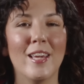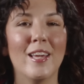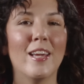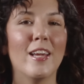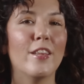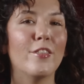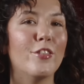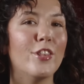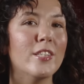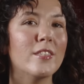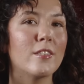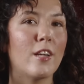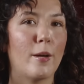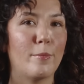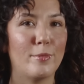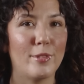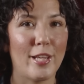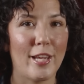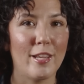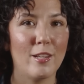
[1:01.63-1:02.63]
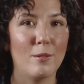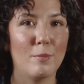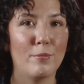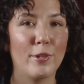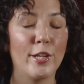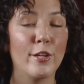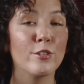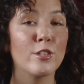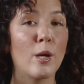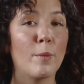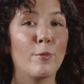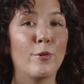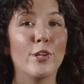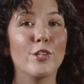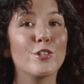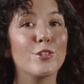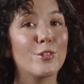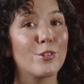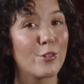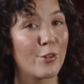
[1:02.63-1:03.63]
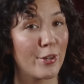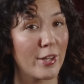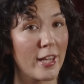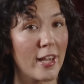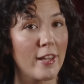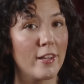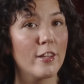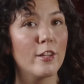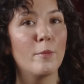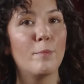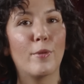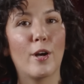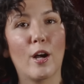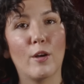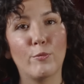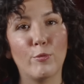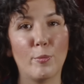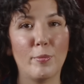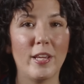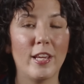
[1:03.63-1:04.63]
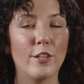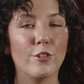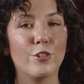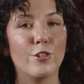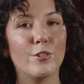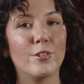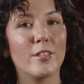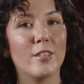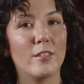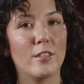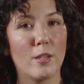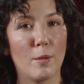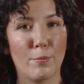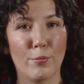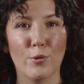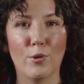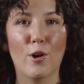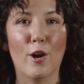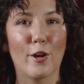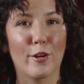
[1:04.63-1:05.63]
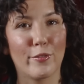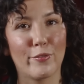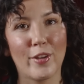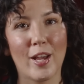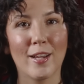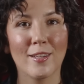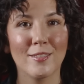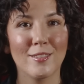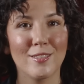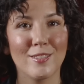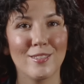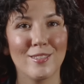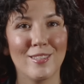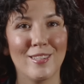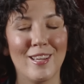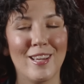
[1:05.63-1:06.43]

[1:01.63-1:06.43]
In this update, players operations 38 and above will be introduced to temporal artifacts.